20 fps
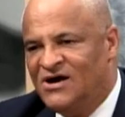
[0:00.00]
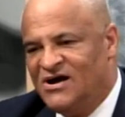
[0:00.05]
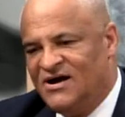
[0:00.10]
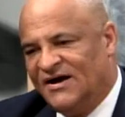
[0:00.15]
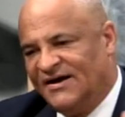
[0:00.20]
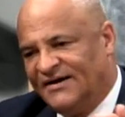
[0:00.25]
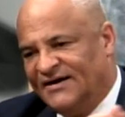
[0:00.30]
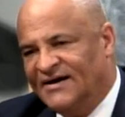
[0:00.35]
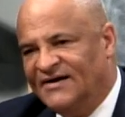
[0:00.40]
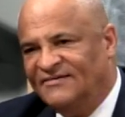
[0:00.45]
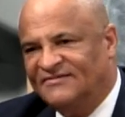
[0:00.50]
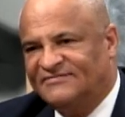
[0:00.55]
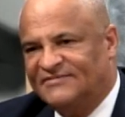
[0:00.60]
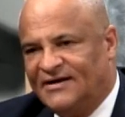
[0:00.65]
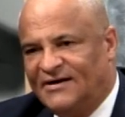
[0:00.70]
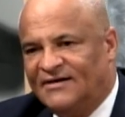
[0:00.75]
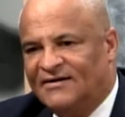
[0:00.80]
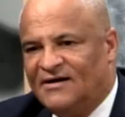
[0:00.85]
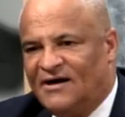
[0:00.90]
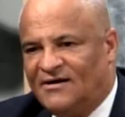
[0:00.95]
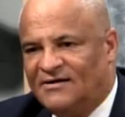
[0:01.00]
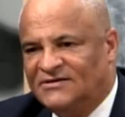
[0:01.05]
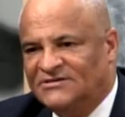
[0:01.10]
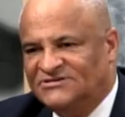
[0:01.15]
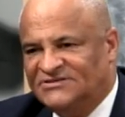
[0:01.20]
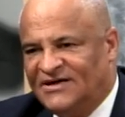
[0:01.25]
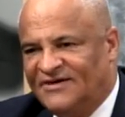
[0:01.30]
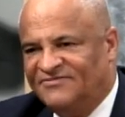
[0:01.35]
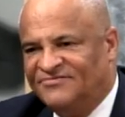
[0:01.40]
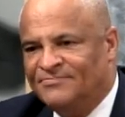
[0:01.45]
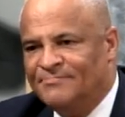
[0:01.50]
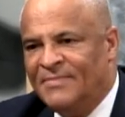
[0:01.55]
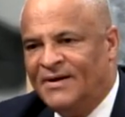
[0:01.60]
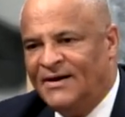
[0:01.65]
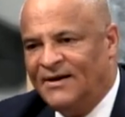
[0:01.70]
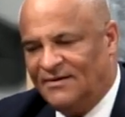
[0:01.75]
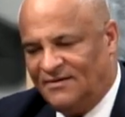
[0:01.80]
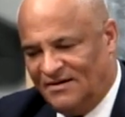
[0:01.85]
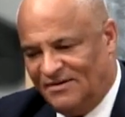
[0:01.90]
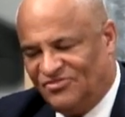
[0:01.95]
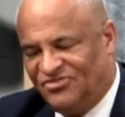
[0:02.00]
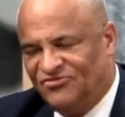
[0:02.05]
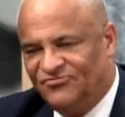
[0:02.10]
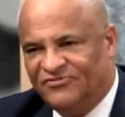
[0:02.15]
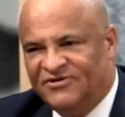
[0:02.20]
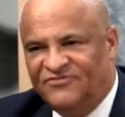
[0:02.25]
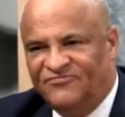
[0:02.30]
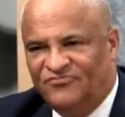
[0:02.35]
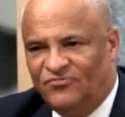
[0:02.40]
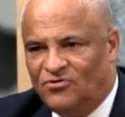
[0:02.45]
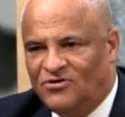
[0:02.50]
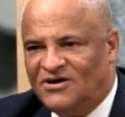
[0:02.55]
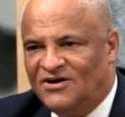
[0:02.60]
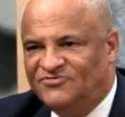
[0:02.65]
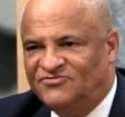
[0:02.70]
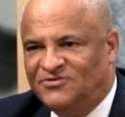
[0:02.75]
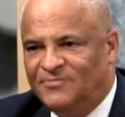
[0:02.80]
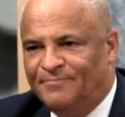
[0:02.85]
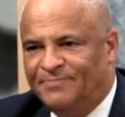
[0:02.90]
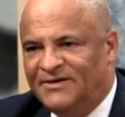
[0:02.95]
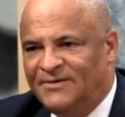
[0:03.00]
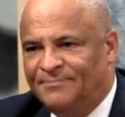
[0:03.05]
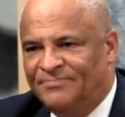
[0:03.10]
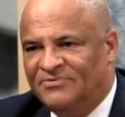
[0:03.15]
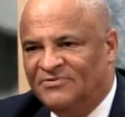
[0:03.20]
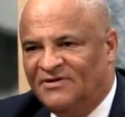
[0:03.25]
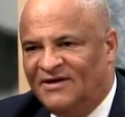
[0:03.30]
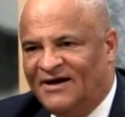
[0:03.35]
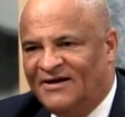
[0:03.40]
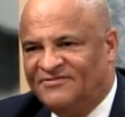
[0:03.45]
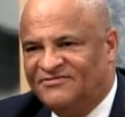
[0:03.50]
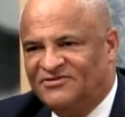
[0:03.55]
Keene State College has met 300-400 people less,